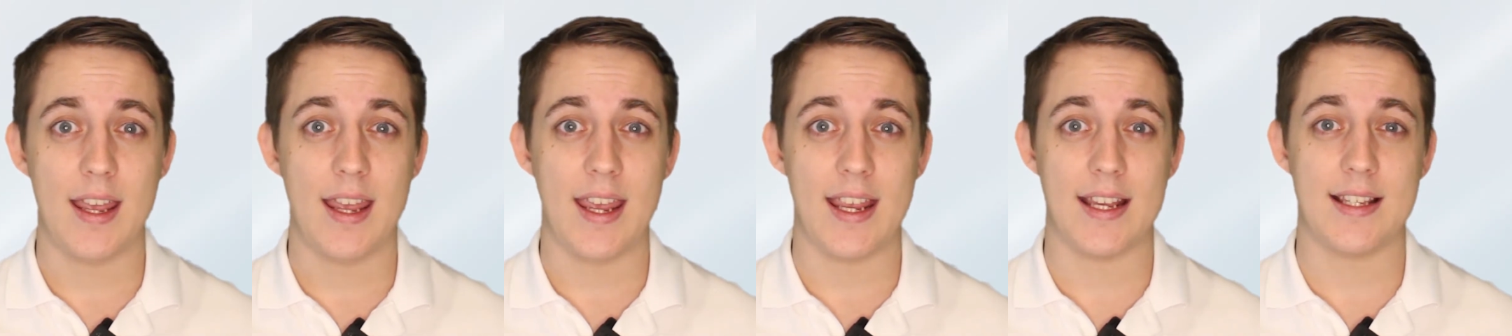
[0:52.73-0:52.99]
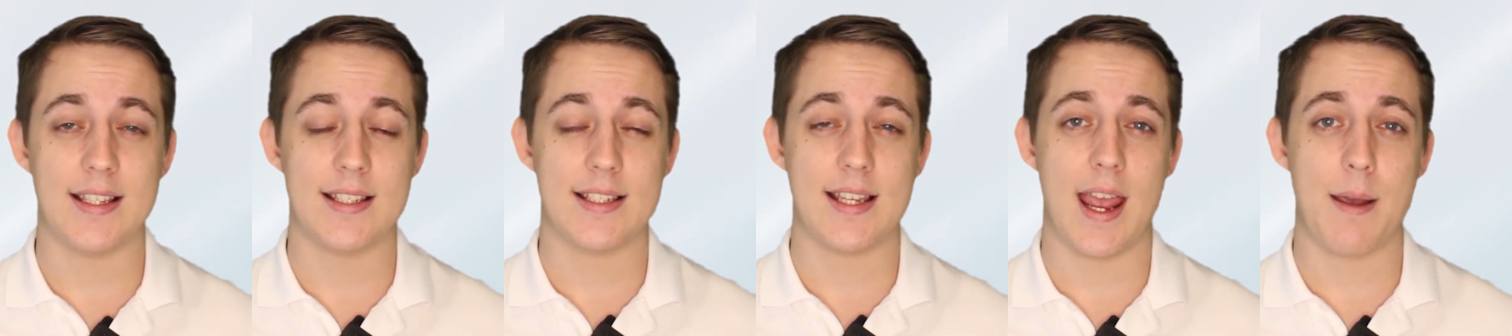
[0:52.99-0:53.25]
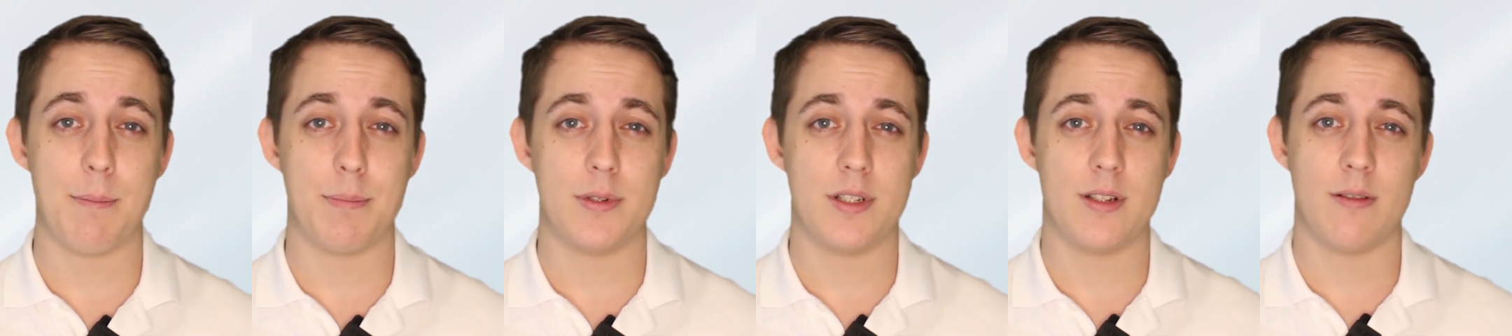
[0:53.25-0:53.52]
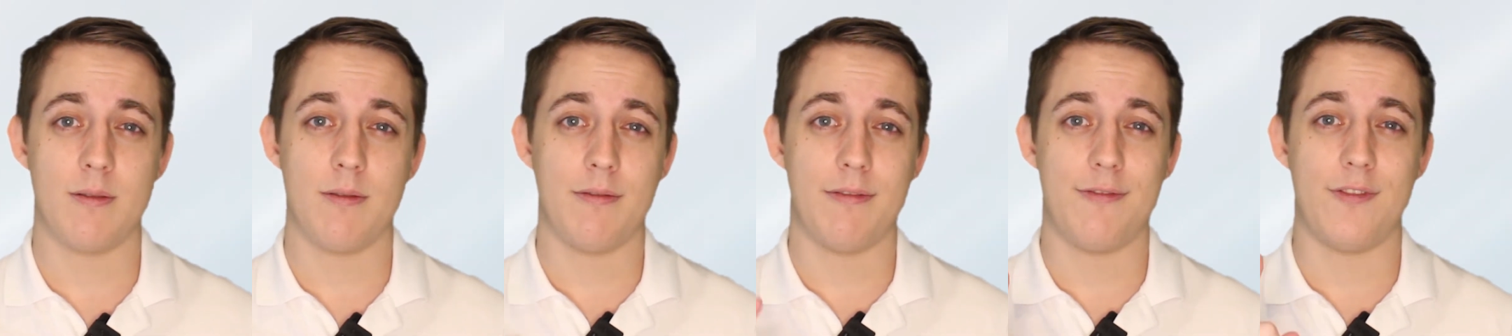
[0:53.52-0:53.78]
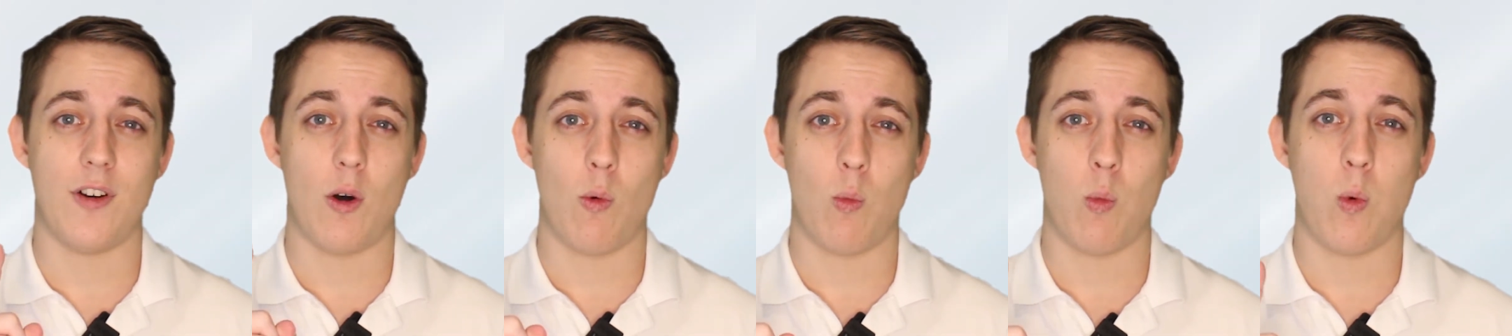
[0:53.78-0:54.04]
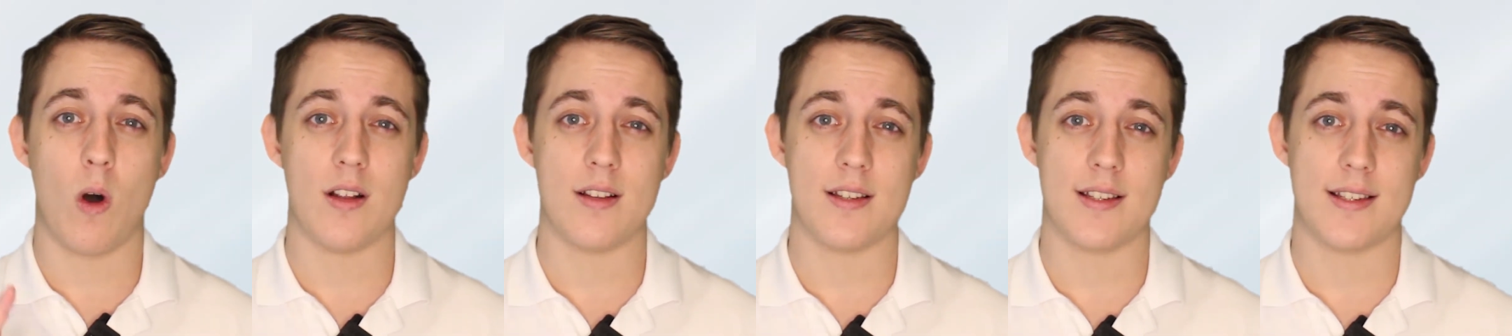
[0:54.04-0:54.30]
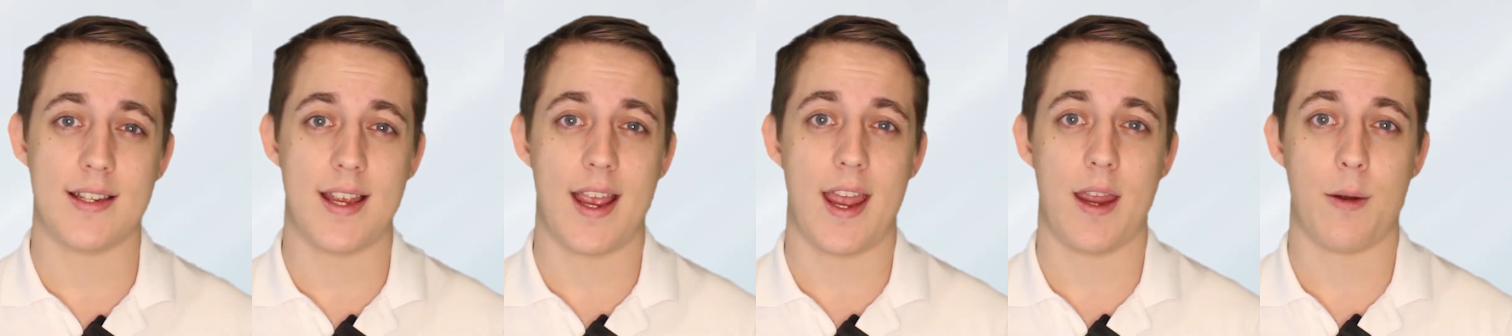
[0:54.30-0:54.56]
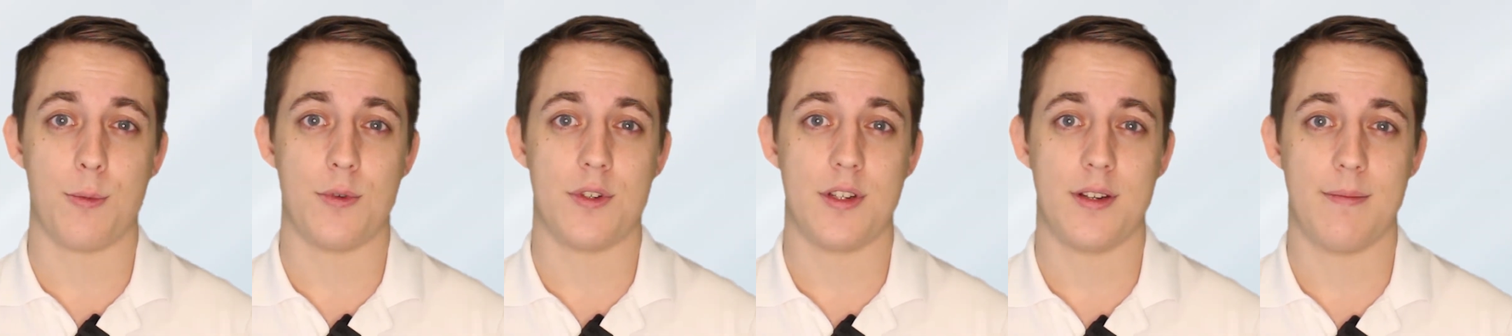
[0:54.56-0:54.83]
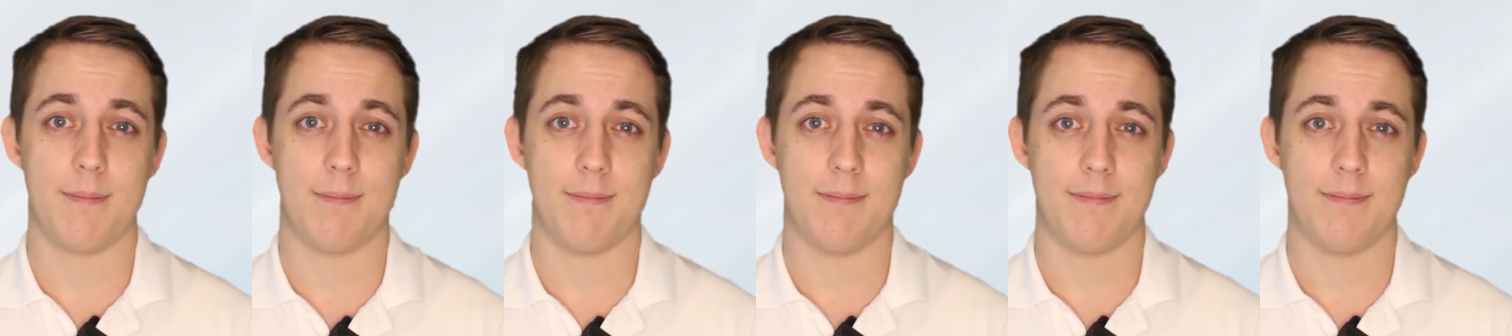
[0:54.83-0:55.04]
except for one sound.